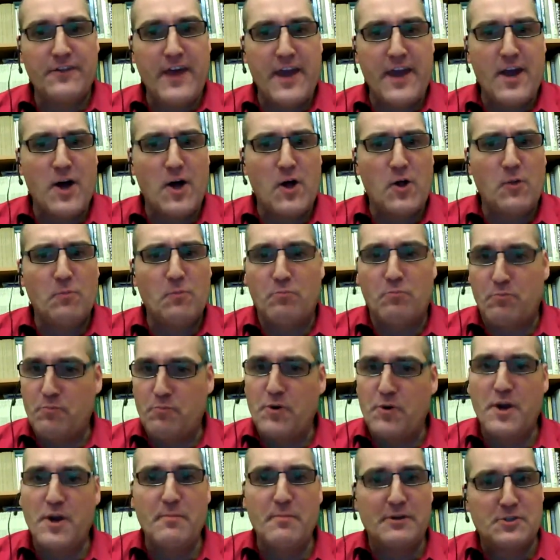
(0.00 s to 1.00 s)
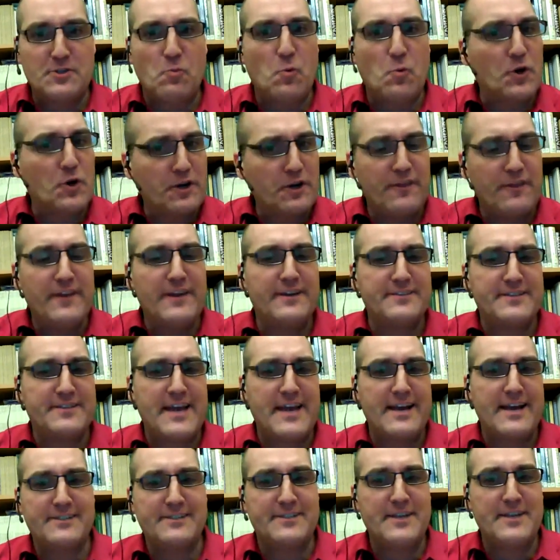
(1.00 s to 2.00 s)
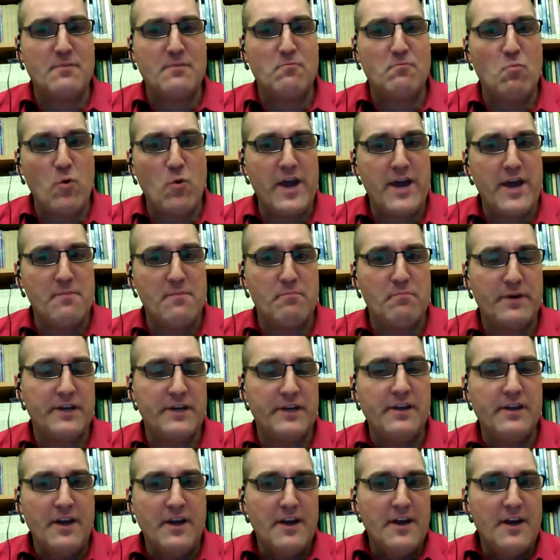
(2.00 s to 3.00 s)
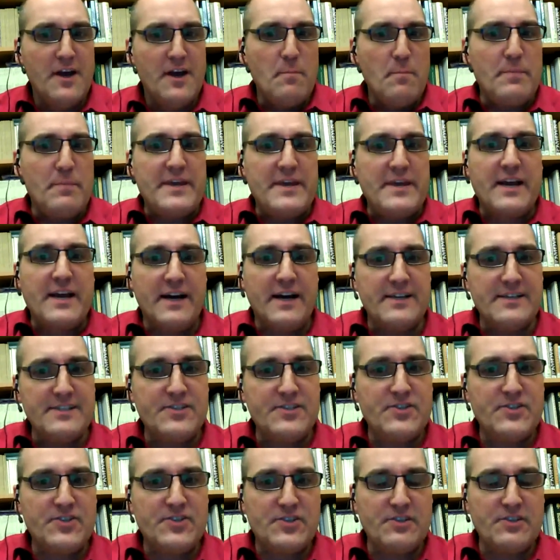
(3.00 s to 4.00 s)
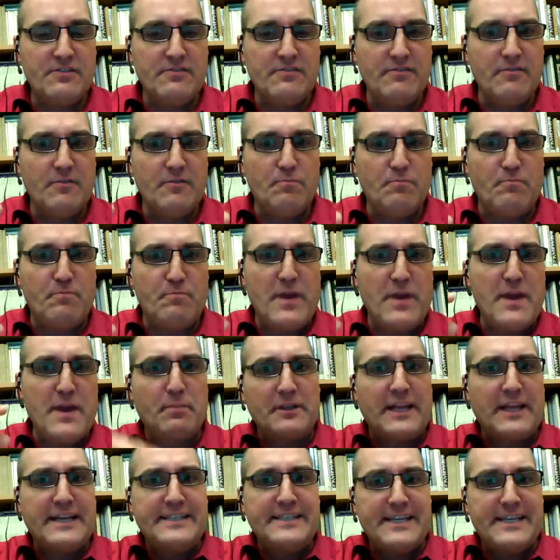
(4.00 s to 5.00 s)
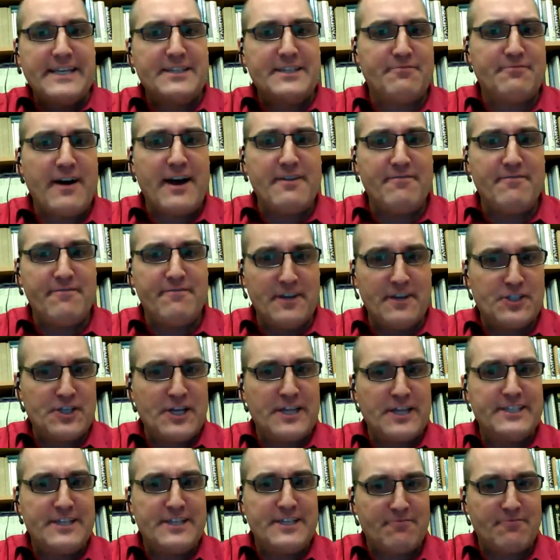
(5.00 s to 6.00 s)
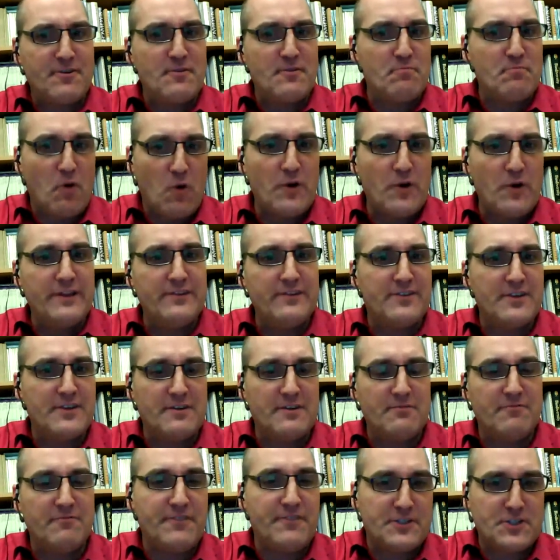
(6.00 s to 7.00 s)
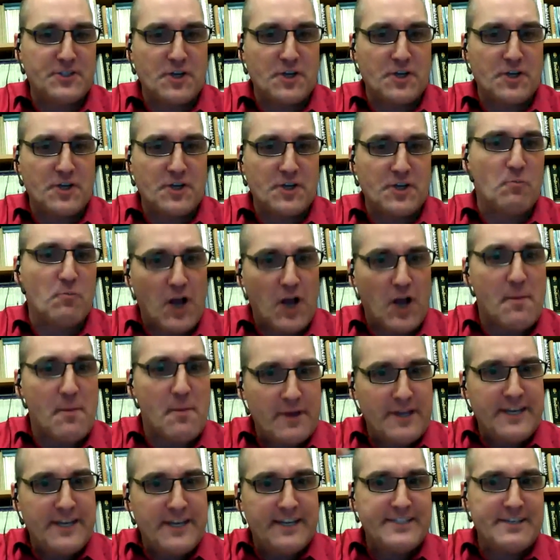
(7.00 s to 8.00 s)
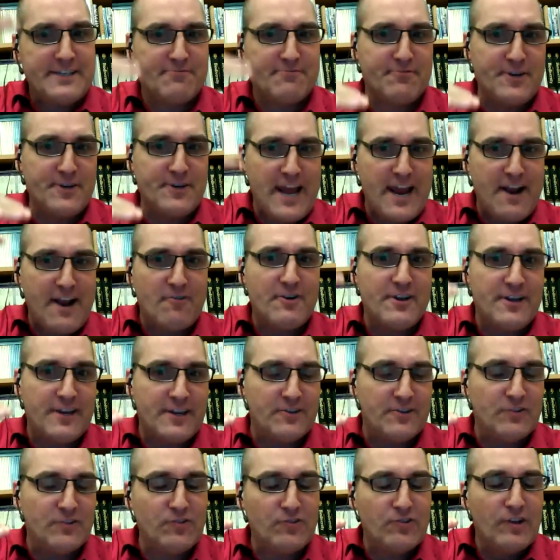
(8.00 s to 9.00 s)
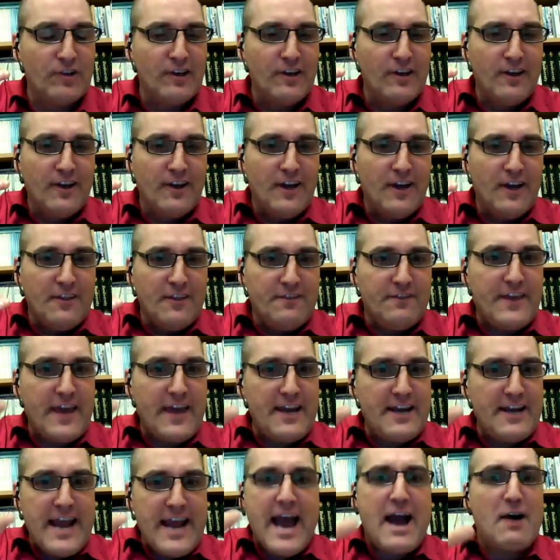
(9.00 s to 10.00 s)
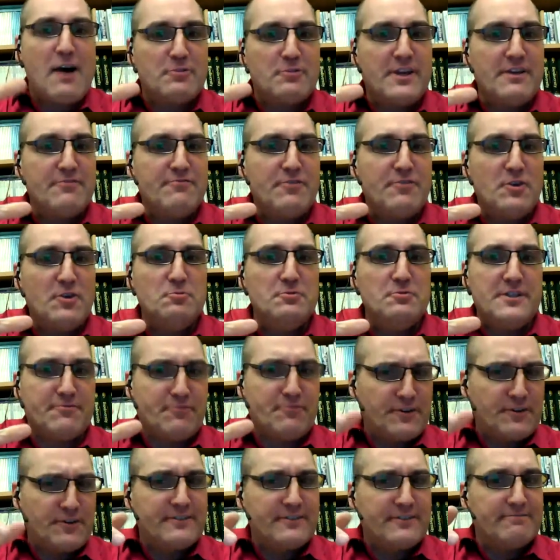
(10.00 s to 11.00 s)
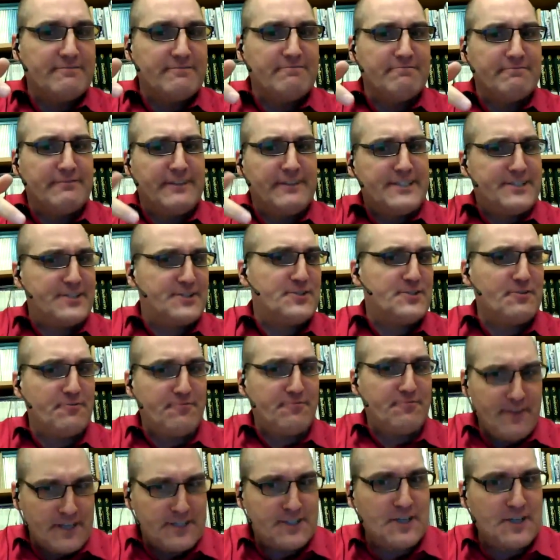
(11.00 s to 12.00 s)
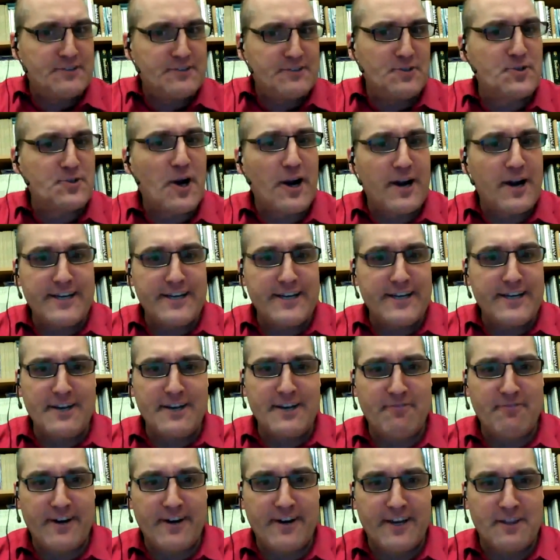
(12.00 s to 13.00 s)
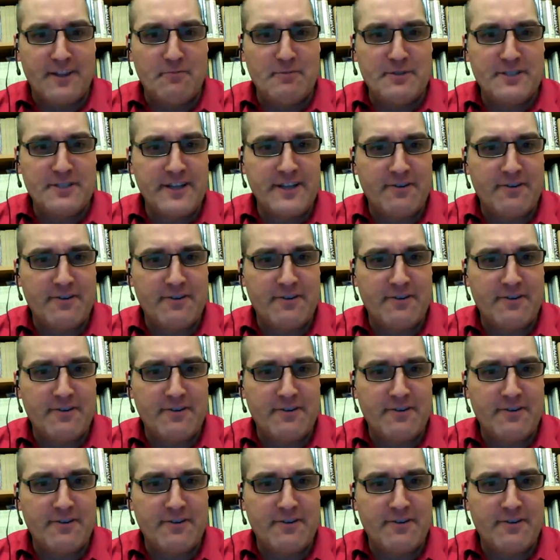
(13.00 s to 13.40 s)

they all pretty much work the exact same way, but because people identify fish at different points and fish are common in different areas, they now give you different lists of fish as you start identifying them. Yeah,